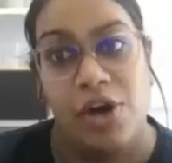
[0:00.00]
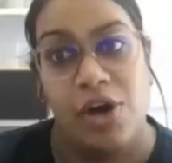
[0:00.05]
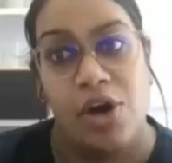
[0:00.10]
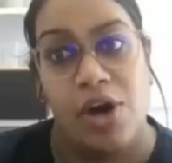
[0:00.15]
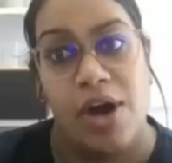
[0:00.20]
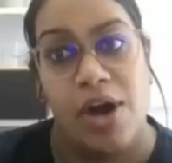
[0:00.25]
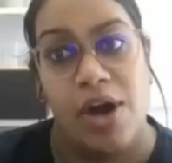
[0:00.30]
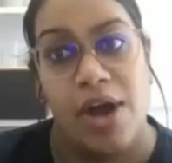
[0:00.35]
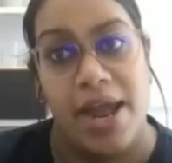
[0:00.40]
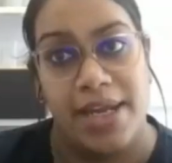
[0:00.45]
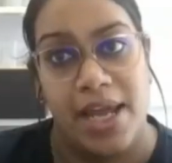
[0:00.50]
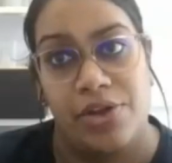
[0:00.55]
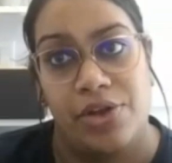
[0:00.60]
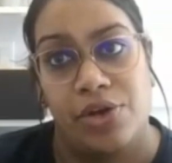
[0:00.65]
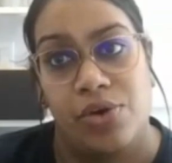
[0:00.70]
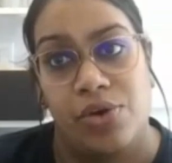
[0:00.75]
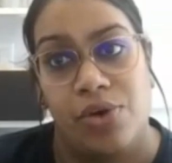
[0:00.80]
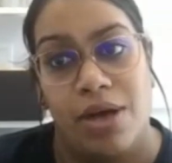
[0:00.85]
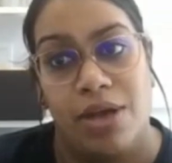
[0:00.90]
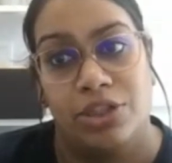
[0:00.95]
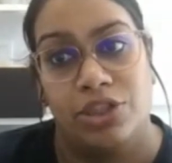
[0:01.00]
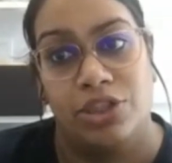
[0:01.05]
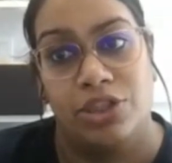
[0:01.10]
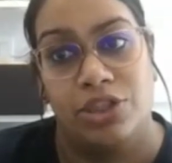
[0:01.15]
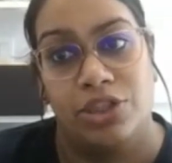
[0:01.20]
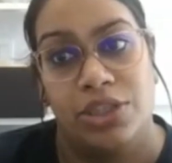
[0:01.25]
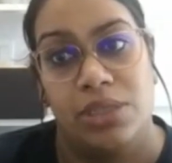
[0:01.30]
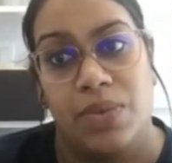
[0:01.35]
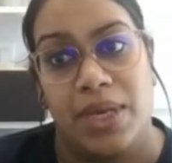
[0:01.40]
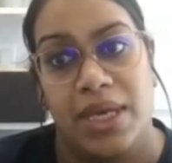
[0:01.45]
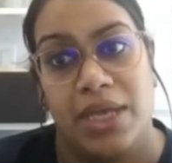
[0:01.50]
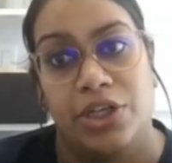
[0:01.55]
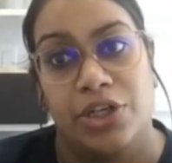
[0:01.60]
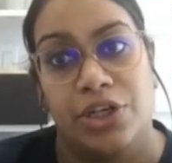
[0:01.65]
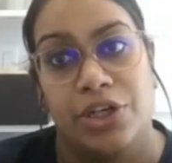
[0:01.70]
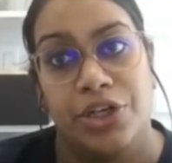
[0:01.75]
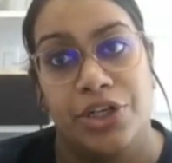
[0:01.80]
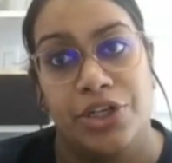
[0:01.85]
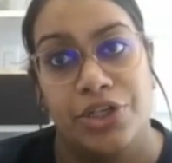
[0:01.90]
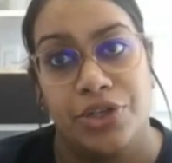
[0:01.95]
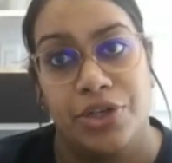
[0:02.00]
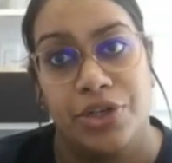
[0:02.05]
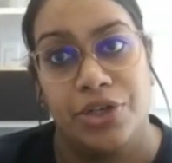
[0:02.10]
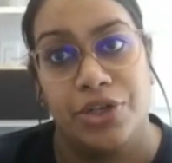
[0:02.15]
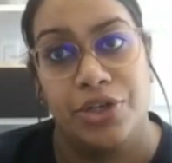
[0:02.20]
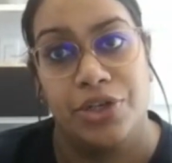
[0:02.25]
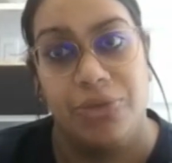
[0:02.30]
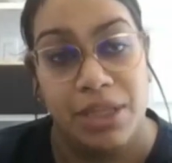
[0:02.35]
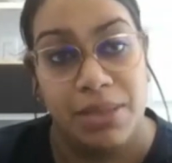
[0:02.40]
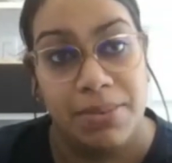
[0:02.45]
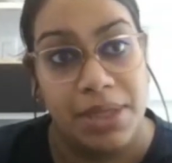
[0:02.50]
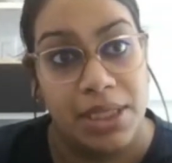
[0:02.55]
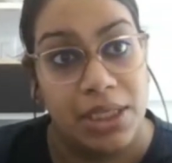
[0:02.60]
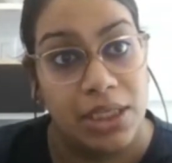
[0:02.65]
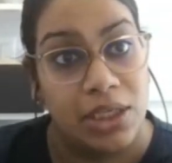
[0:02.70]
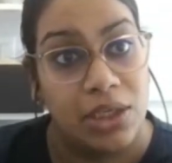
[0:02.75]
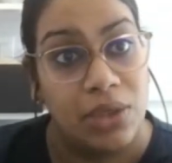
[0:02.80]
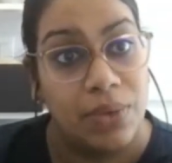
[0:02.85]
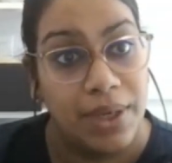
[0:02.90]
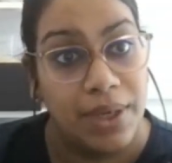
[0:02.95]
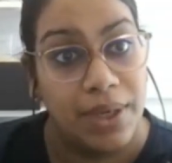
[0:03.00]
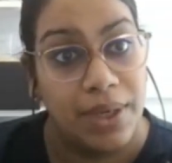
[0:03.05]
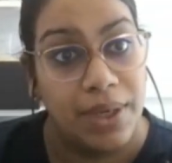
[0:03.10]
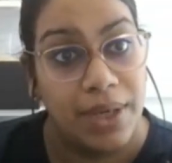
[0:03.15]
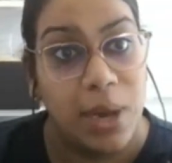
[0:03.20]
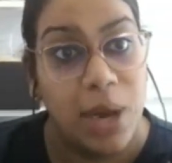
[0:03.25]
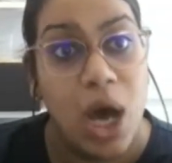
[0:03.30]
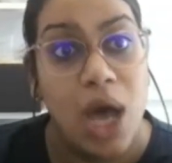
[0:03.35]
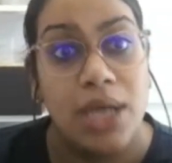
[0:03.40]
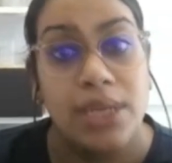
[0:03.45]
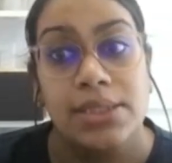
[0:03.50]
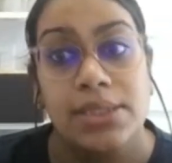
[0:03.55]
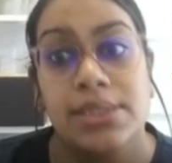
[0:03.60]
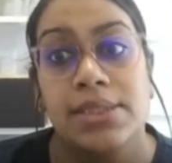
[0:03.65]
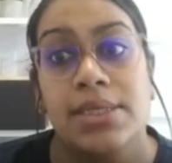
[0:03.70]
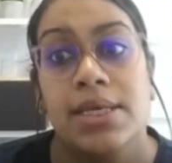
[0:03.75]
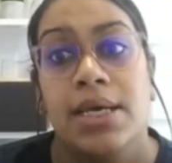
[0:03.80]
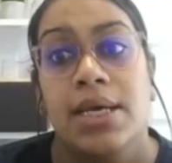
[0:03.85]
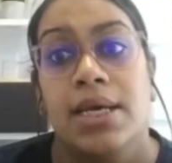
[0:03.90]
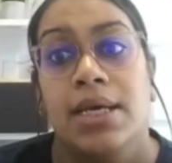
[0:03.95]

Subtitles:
are any other questions, we encourage you to put them in the Q&A box.